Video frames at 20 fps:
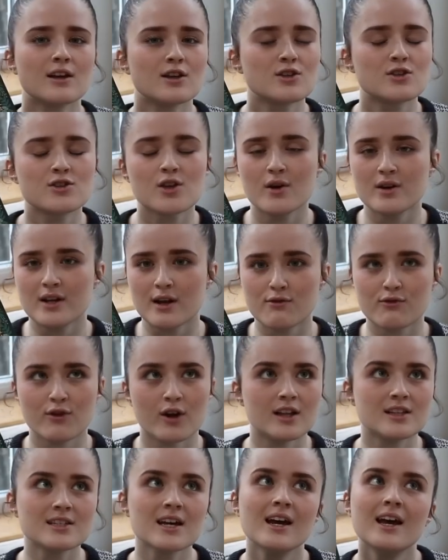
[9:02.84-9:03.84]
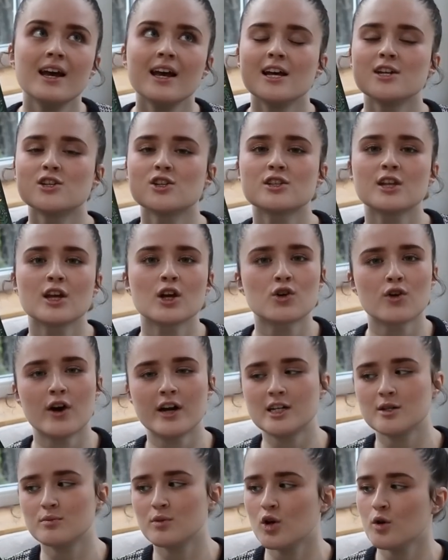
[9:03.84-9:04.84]
are so different is just
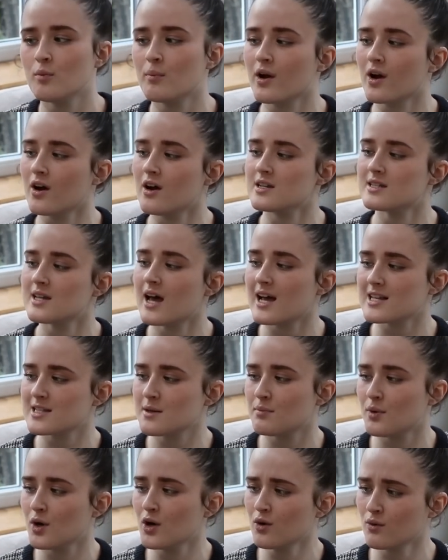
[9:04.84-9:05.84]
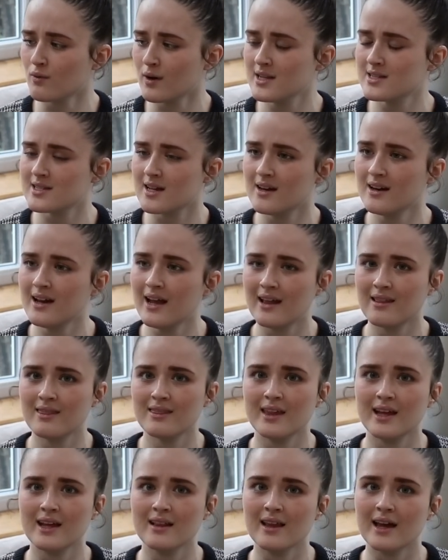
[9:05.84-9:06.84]
incredible, because as a book written in
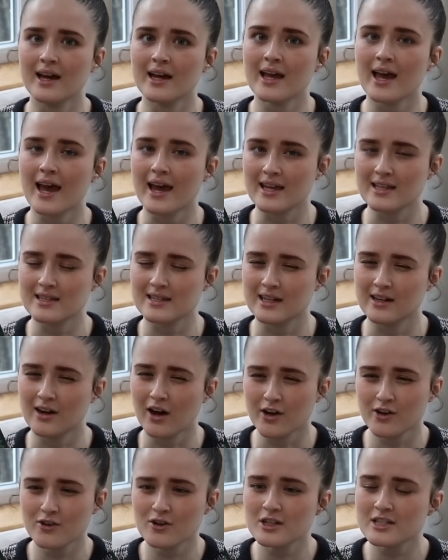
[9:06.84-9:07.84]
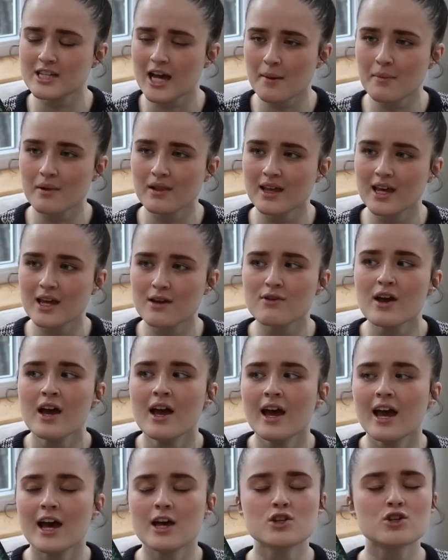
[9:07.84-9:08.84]
the like 1800s, I believe,
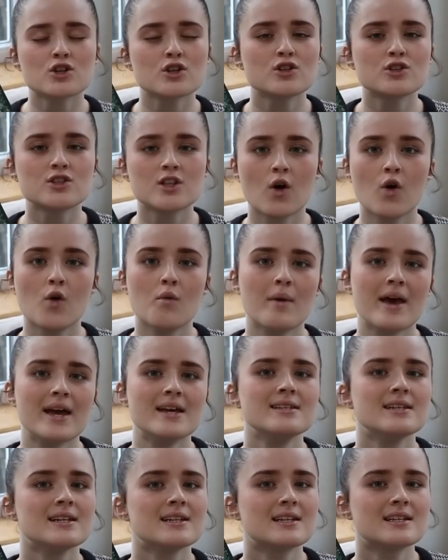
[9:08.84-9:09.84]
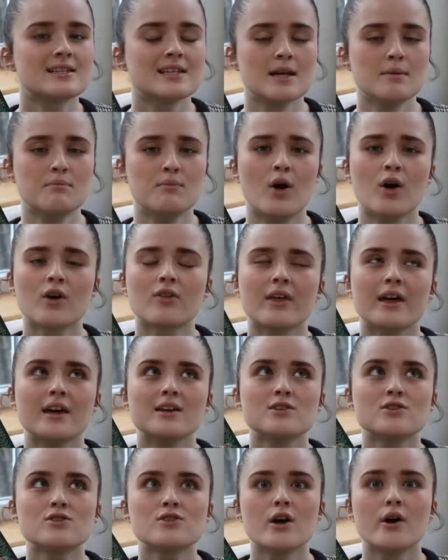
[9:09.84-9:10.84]
it's just so amazing to see a book that
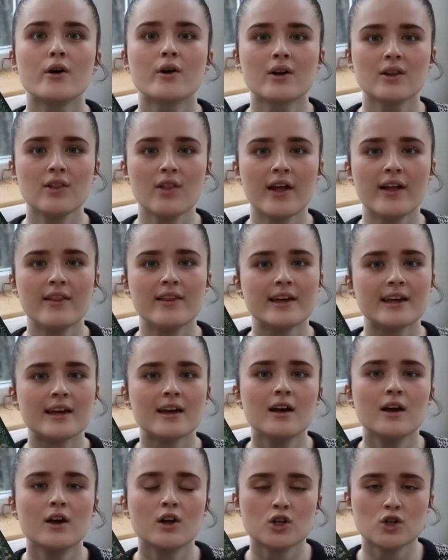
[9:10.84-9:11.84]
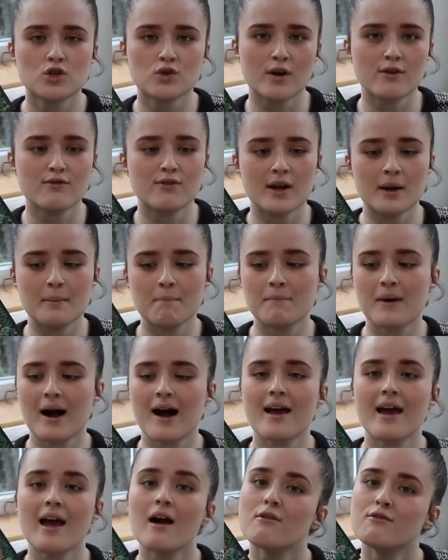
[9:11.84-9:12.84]
is so clearly driven
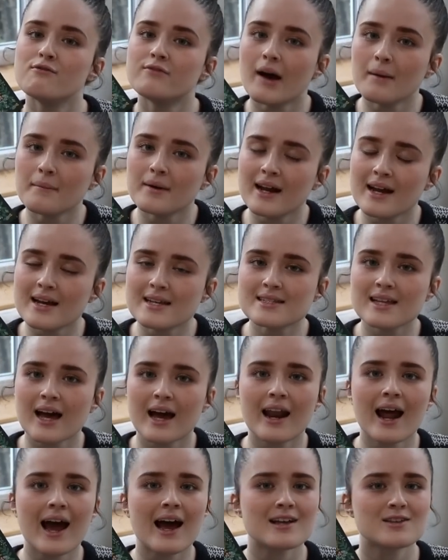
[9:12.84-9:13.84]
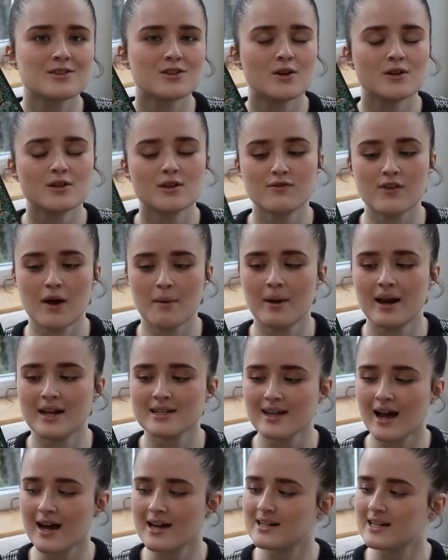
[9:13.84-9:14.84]
by a feminist and has those
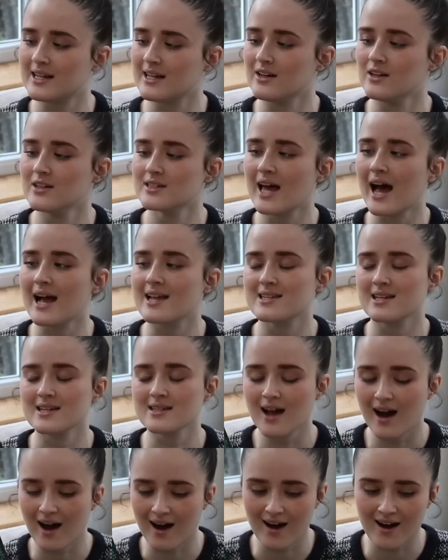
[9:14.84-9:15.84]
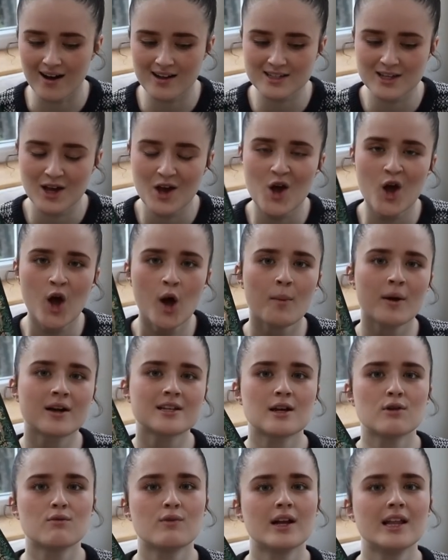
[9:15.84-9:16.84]
feminist ideals at its heart, because
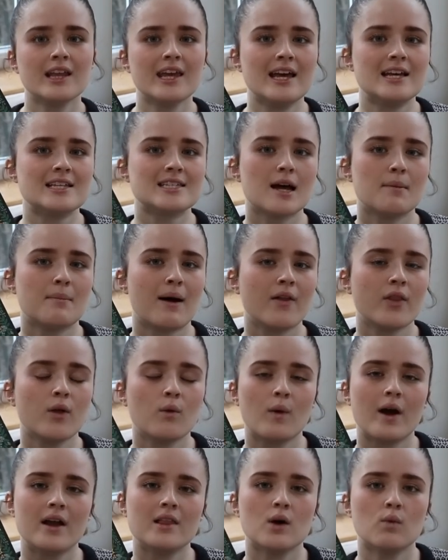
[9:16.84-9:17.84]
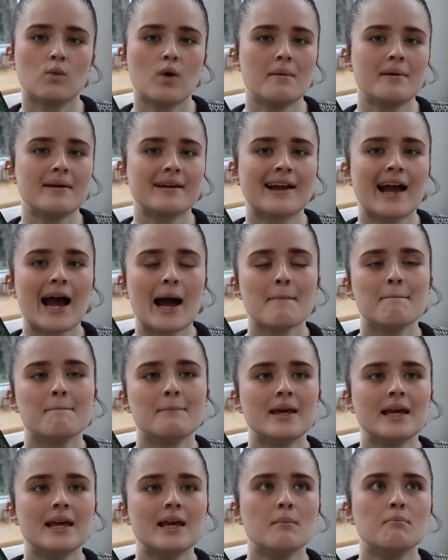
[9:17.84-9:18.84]
it really is about the way that women can
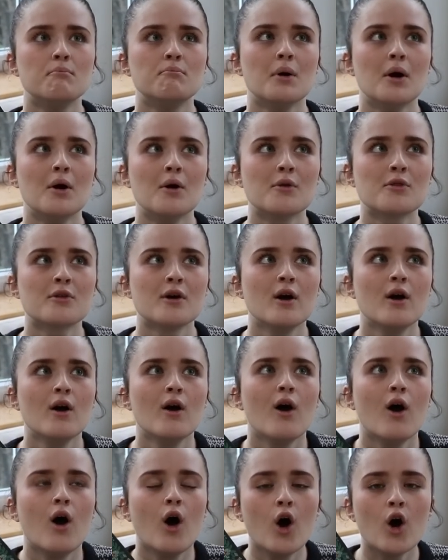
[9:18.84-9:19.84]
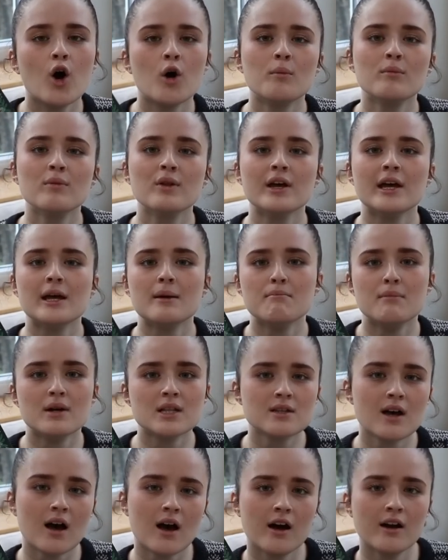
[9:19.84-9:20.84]
be both homely,
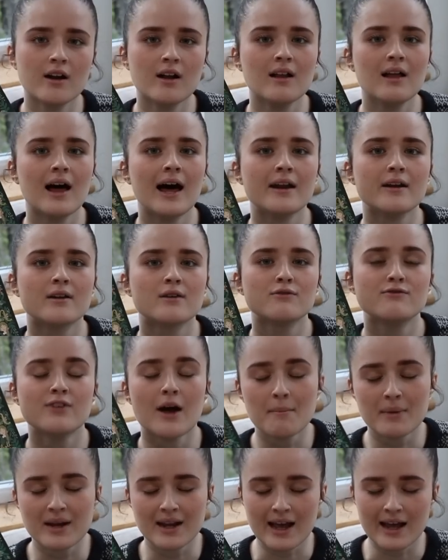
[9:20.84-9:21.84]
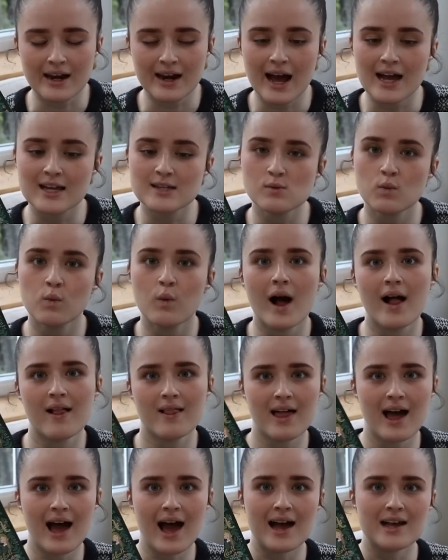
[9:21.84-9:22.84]
maternal, and feminine, as
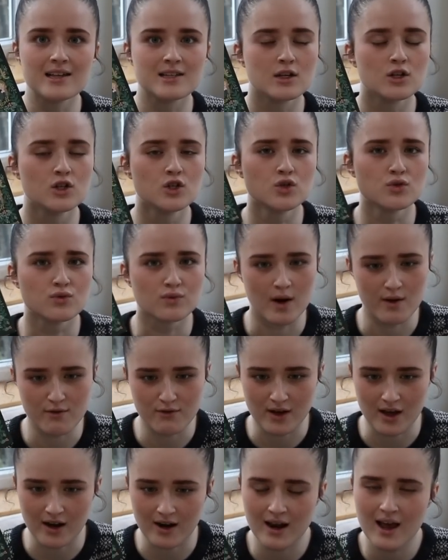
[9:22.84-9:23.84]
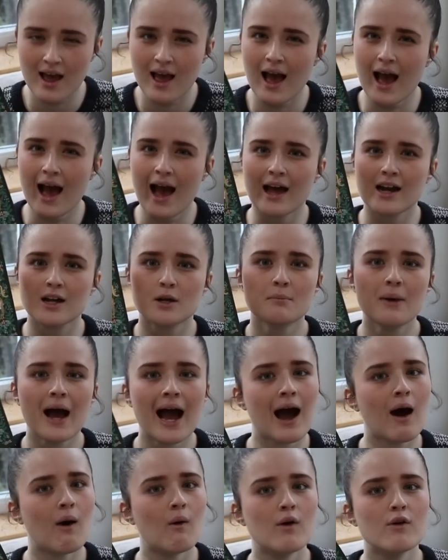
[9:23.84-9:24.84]
well as driven and
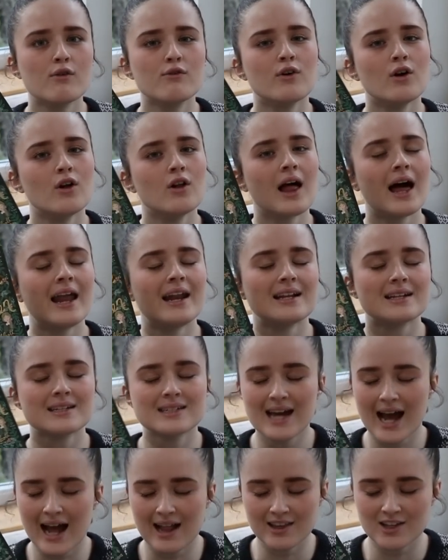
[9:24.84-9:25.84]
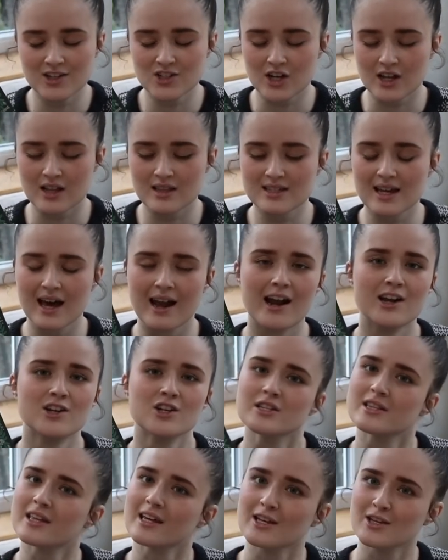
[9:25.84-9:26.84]
powerful and intelligent. And I
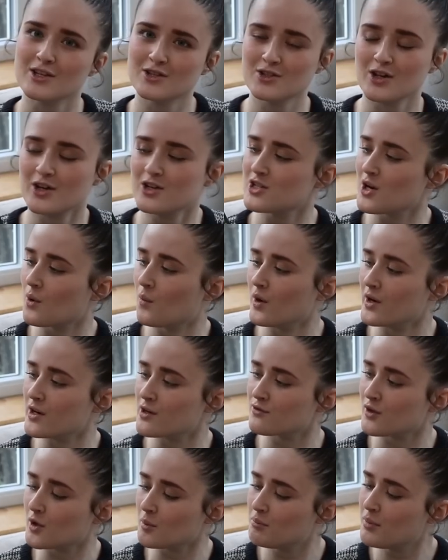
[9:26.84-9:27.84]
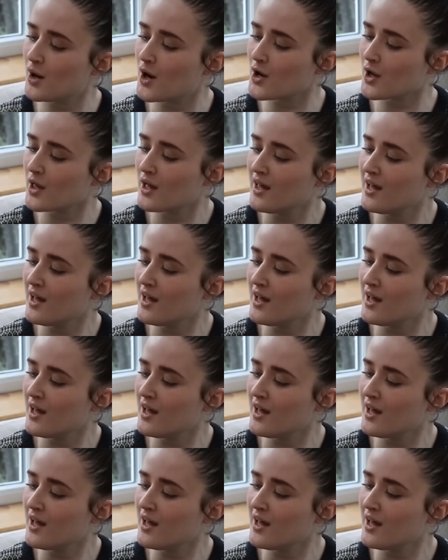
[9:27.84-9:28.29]
just think it's such a wonderful book.